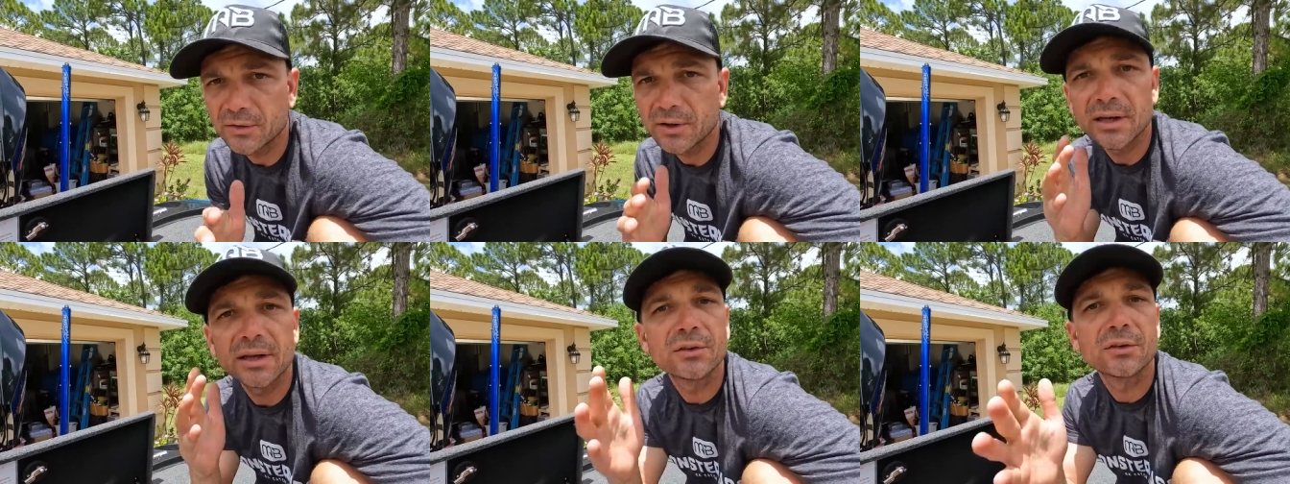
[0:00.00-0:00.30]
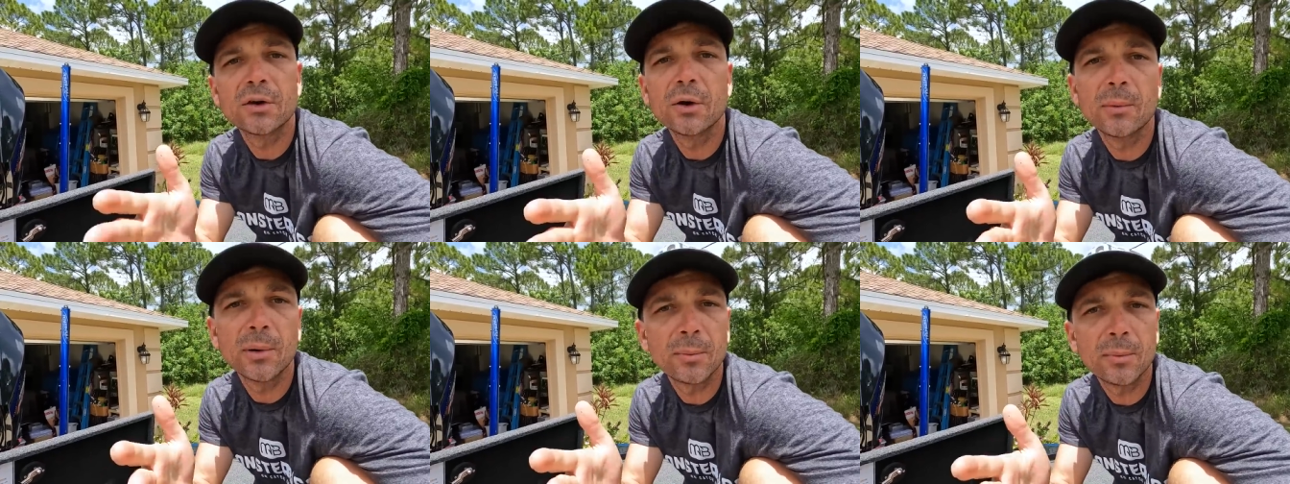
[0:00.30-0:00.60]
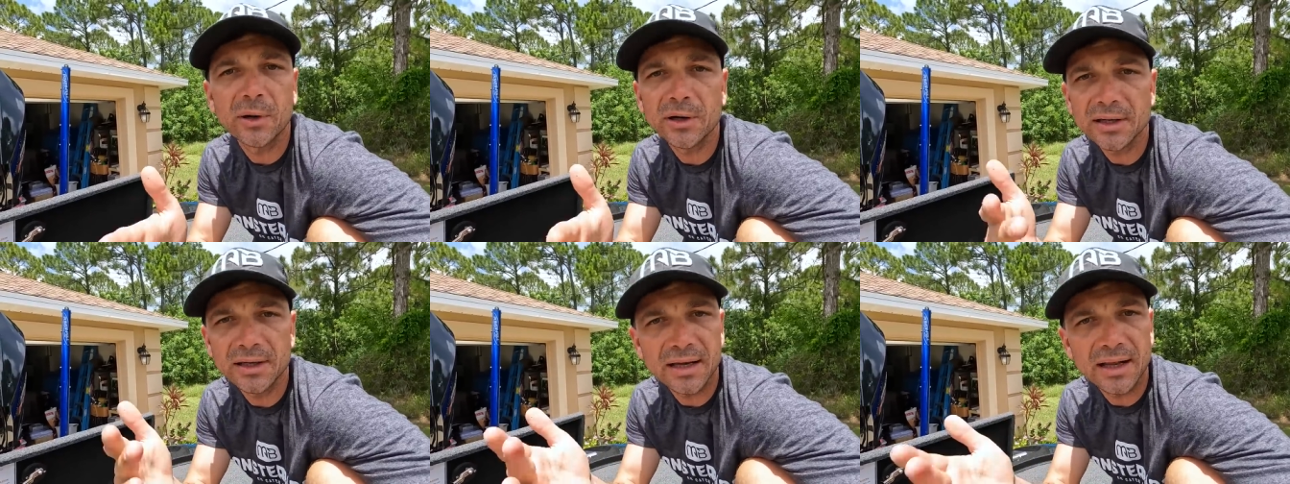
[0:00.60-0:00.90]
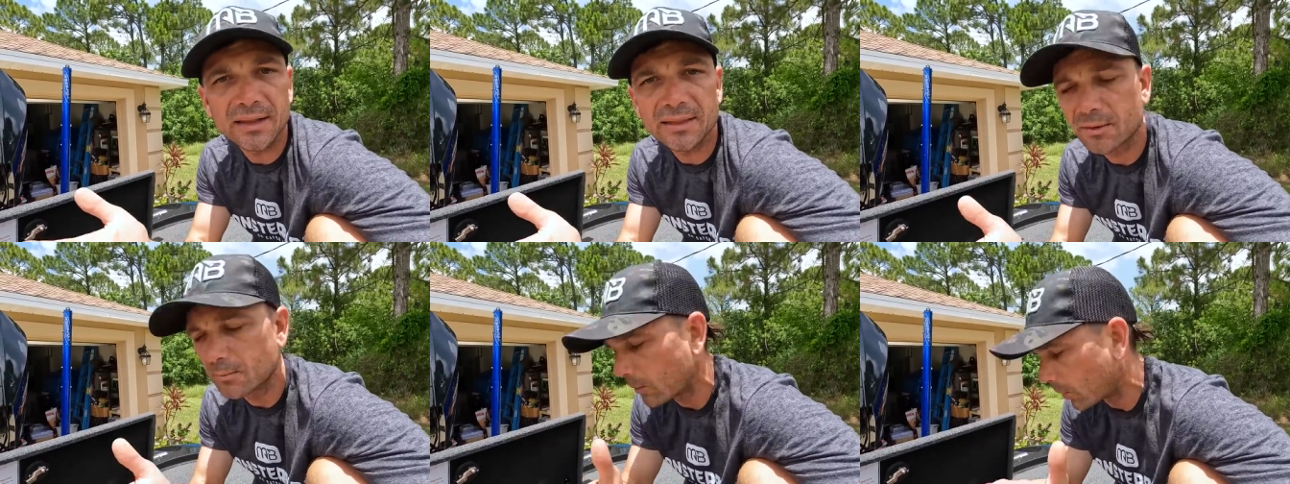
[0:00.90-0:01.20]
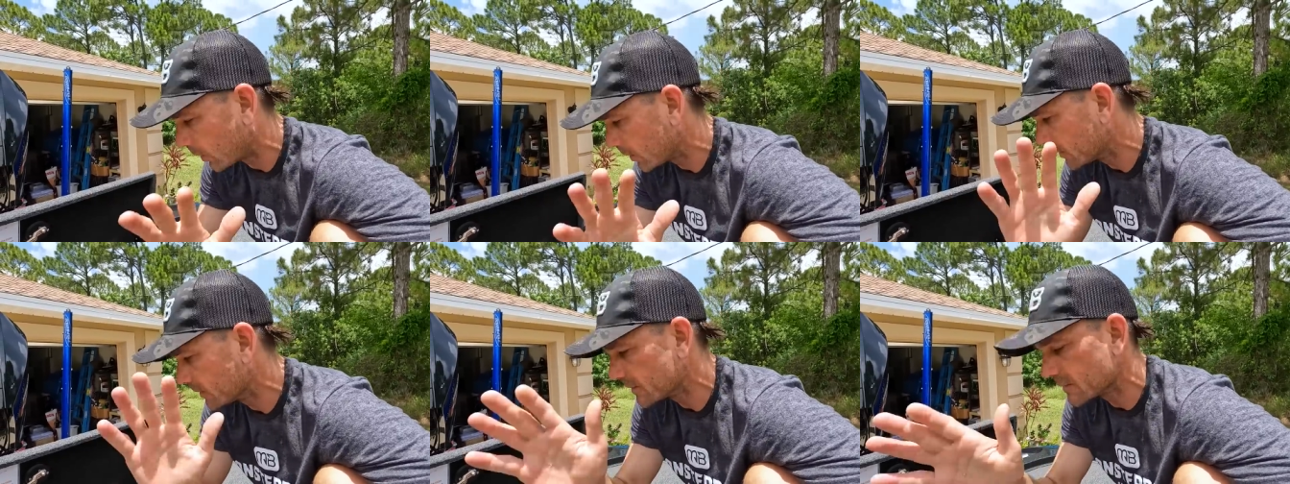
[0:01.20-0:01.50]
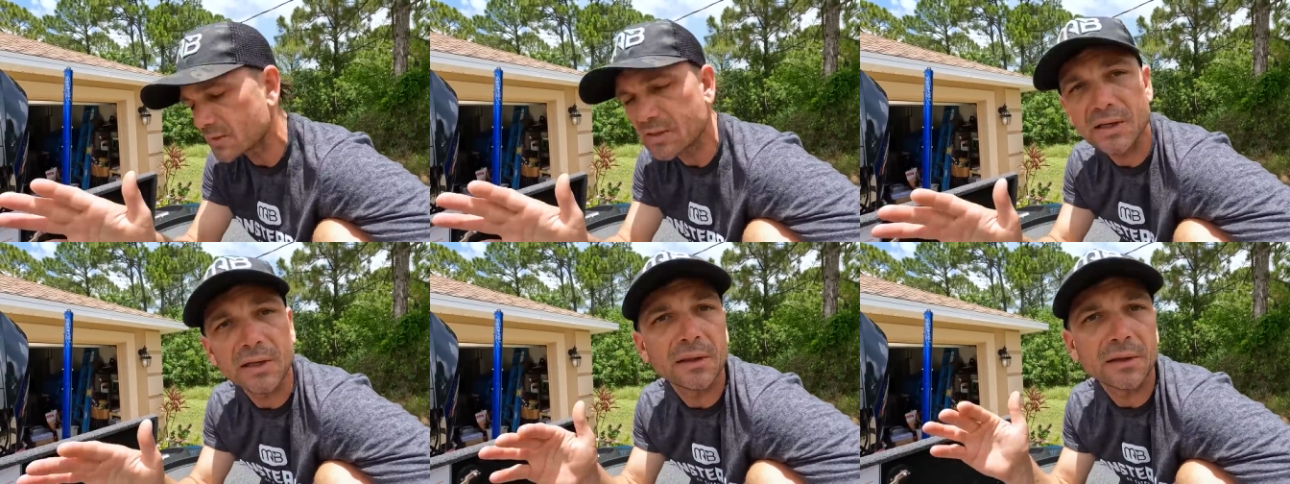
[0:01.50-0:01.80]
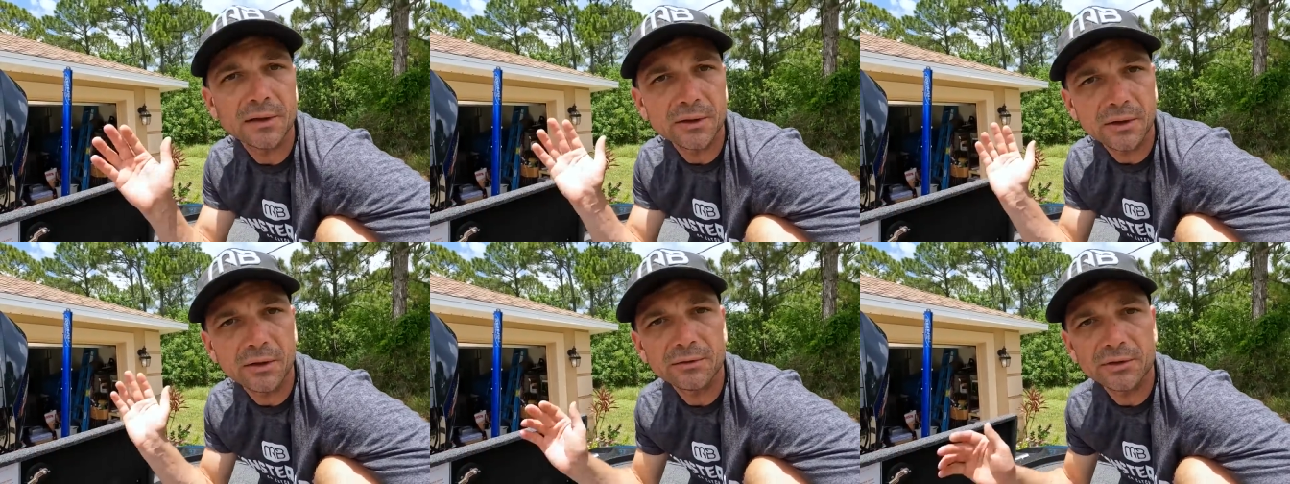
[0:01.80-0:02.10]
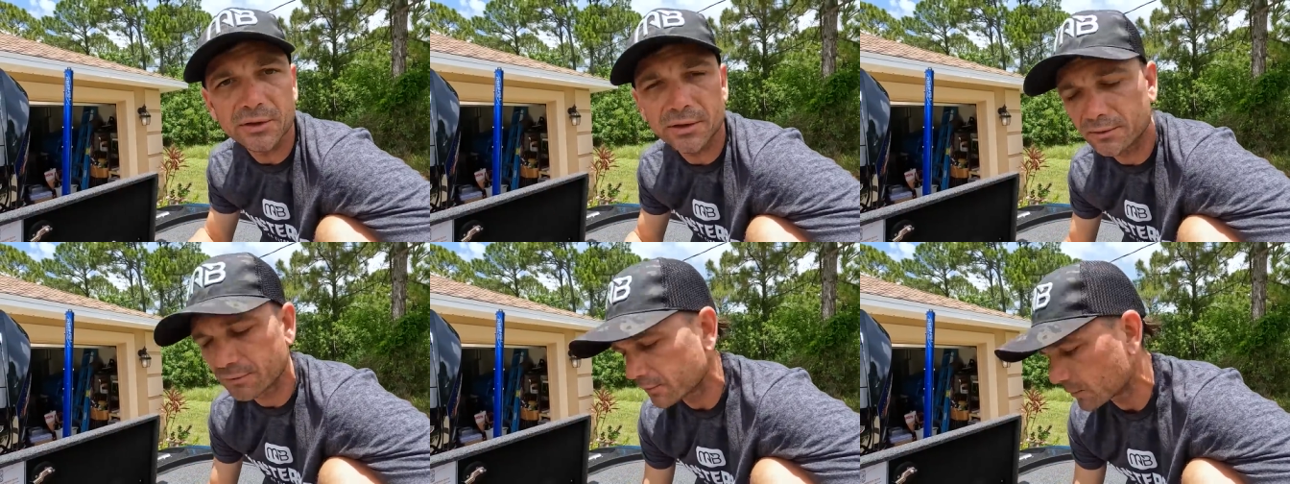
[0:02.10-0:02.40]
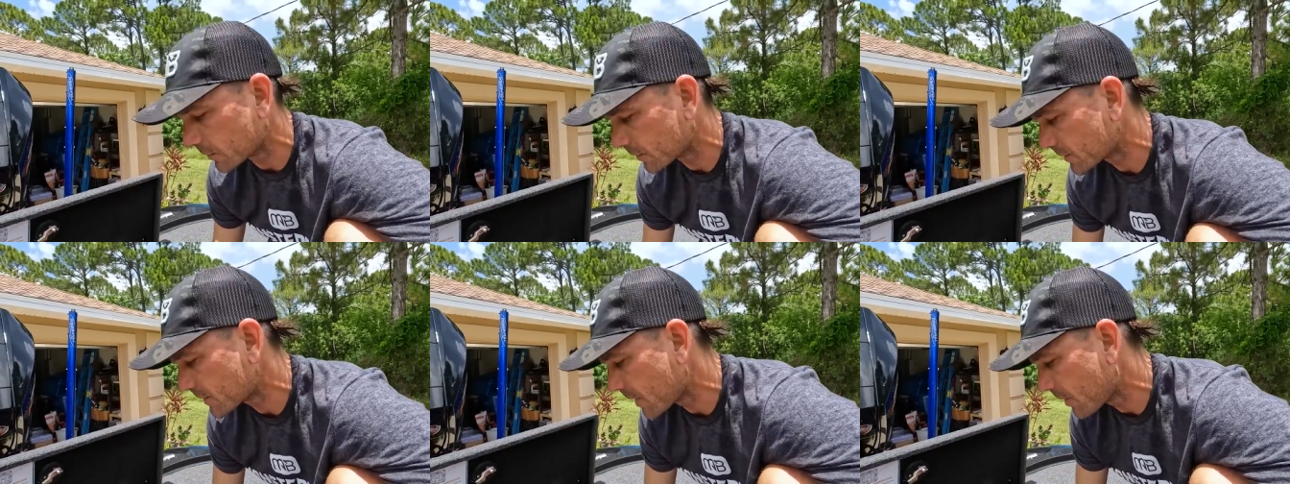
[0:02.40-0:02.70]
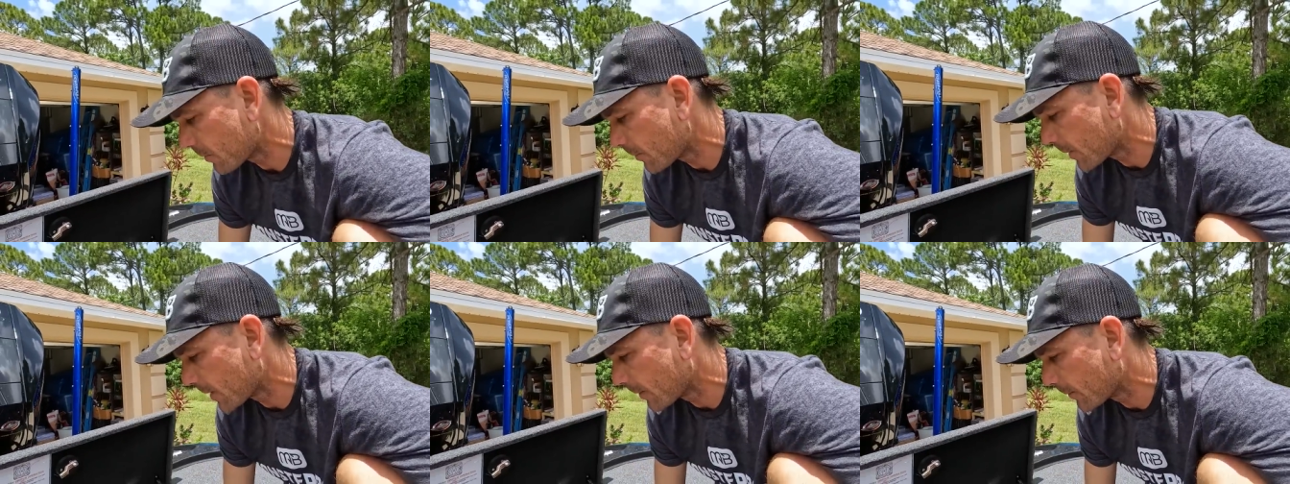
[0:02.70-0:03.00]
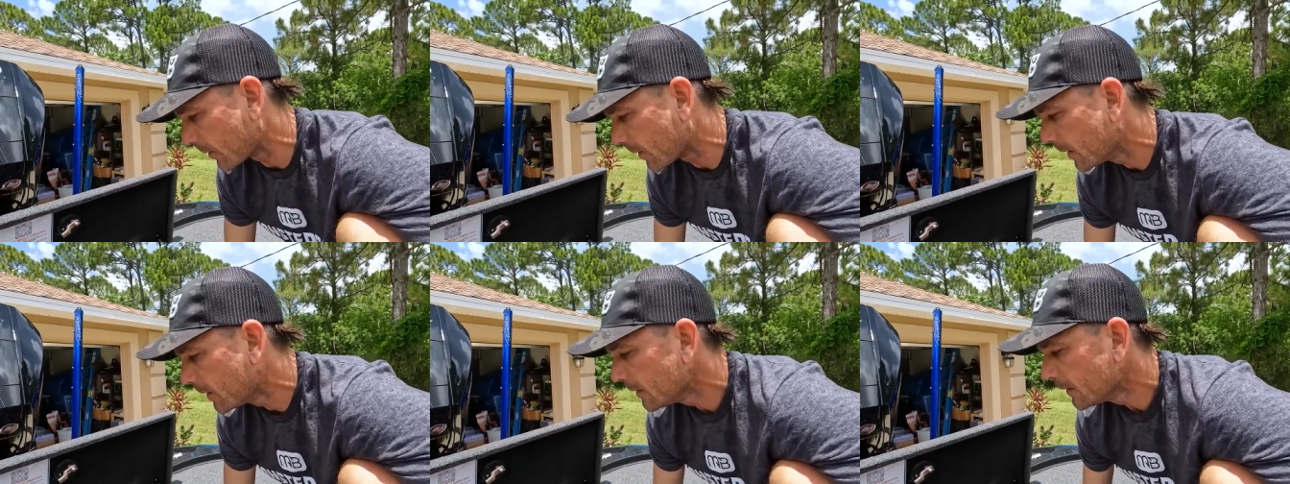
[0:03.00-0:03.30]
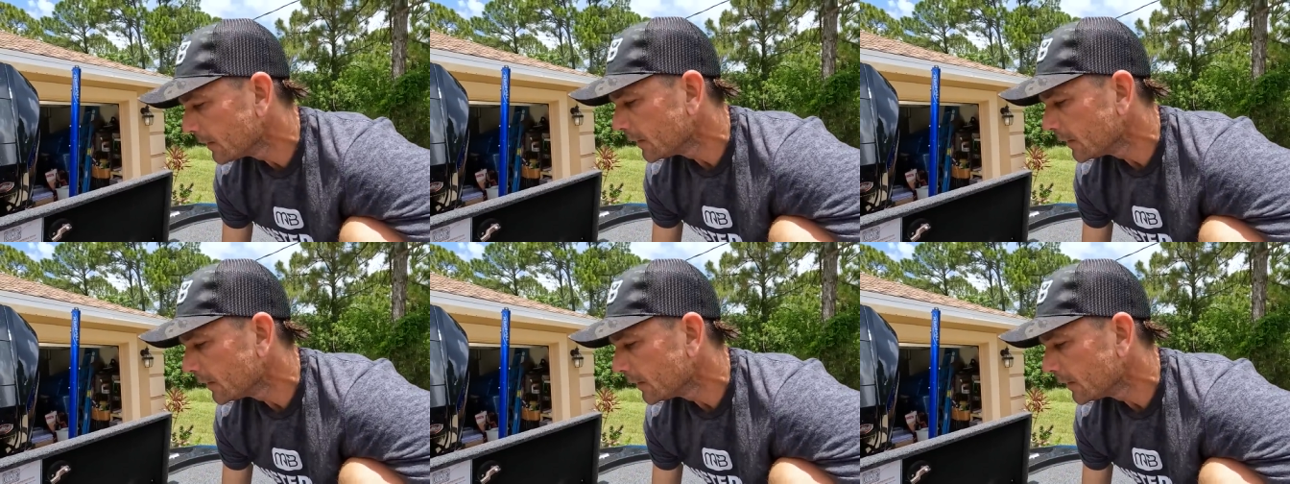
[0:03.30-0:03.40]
You guys know my buddy Nathan Martin in SeaClear over there in Florence, Alabama.